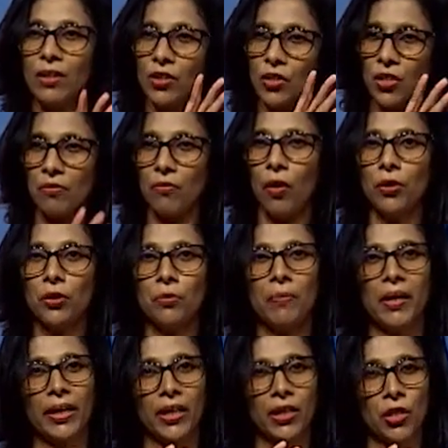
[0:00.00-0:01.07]
She wanted to
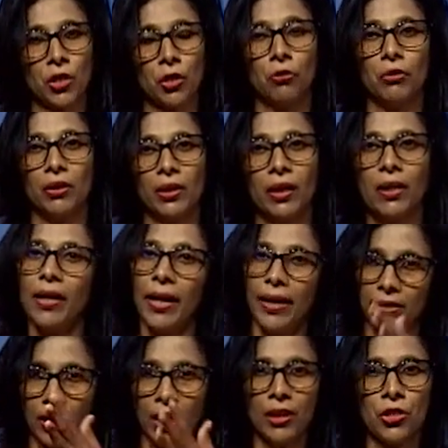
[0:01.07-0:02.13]
make it short
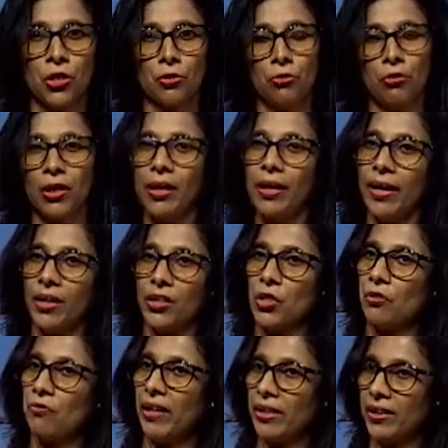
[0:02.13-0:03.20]
and cut short, and she
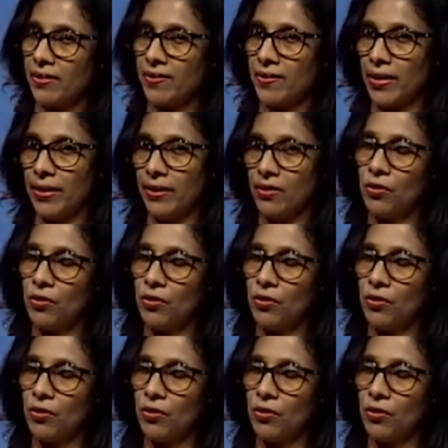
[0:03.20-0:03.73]
went inside.